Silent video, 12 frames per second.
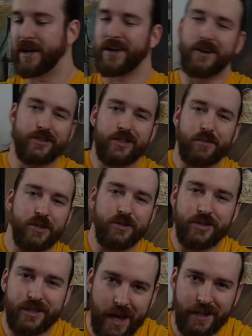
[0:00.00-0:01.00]
You know, some of
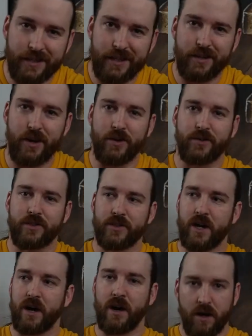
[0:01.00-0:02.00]
those tasting notes,
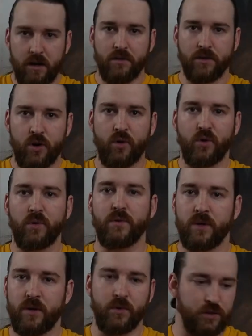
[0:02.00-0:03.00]

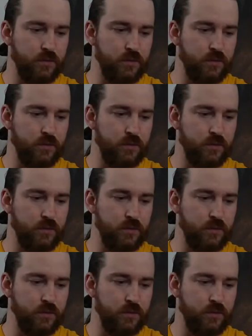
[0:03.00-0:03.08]
cool.